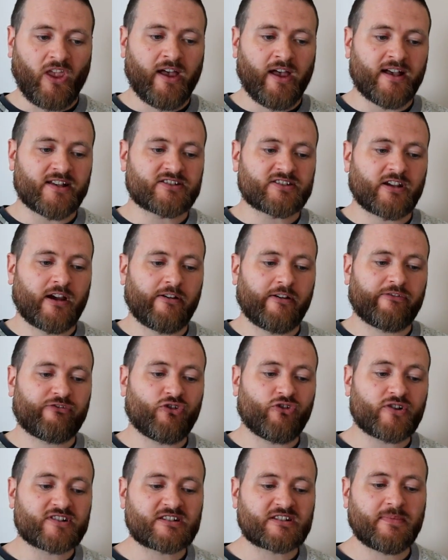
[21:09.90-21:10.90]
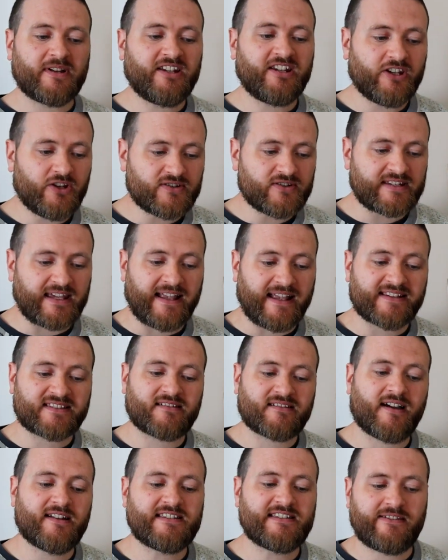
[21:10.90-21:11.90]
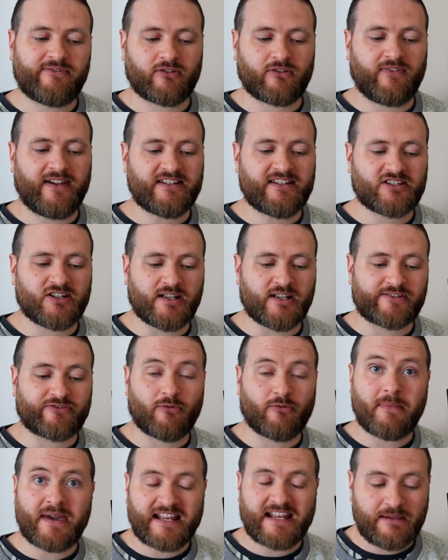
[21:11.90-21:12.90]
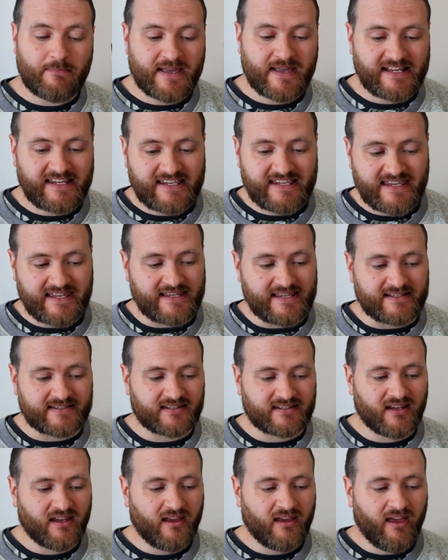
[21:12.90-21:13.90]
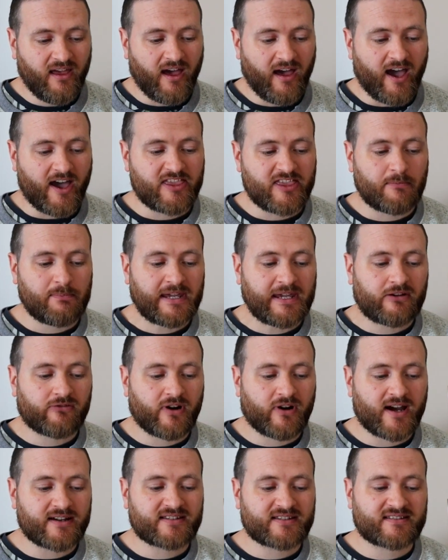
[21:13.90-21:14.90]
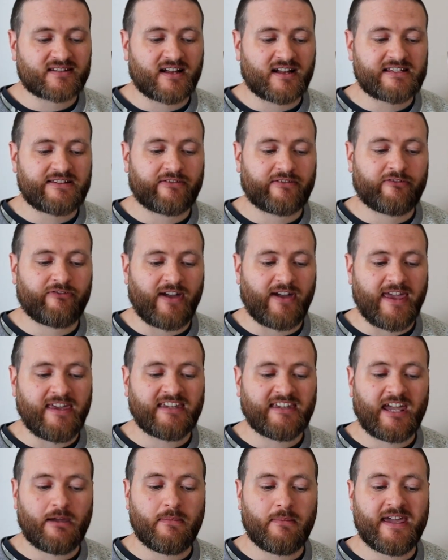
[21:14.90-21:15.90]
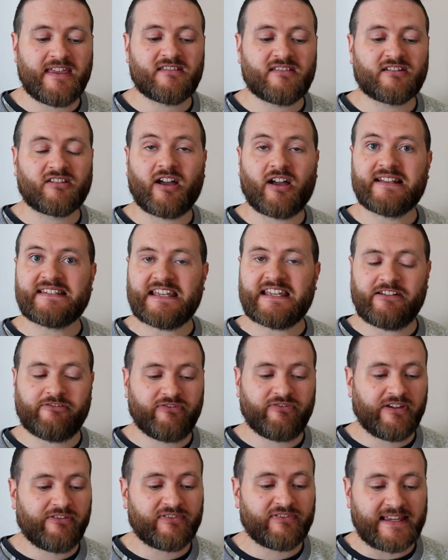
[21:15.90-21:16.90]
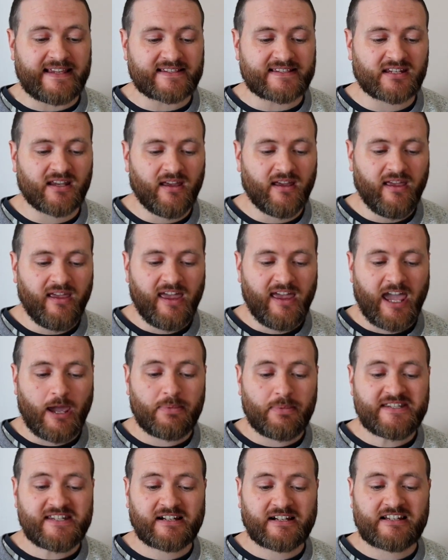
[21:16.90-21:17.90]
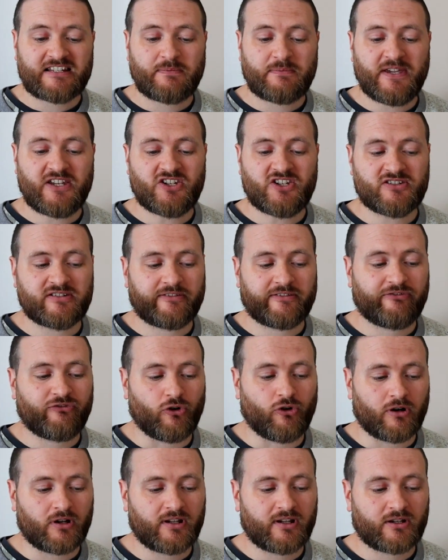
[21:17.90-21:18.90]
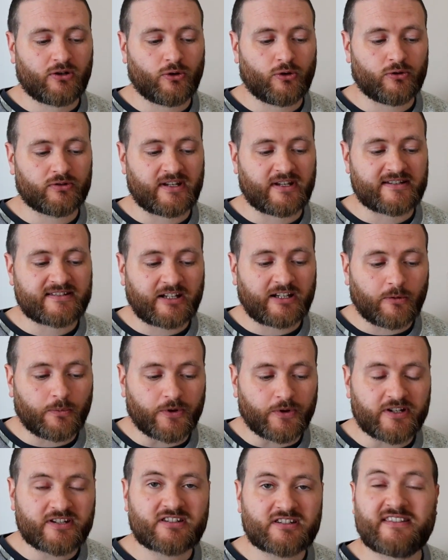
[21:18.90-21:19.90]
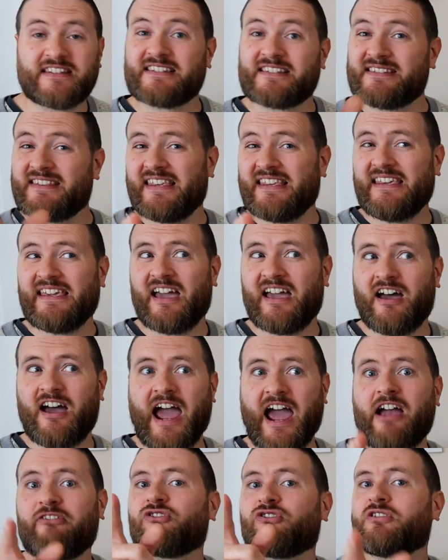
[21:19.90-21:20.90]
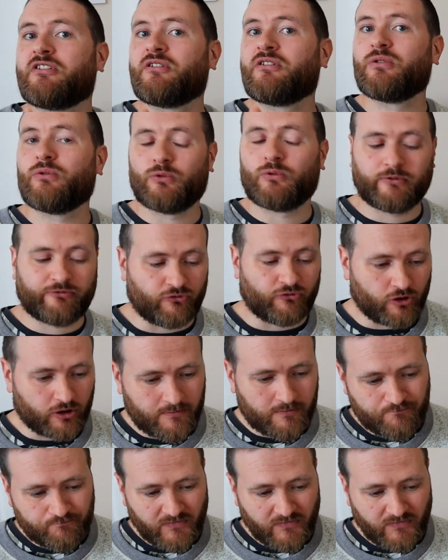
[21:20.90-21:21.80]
So frogs have been used in scientific research for many, many years. The big rise to scientific fame came in the 1950s. A particular species of frog called Xenopus, this is the African clawed frog,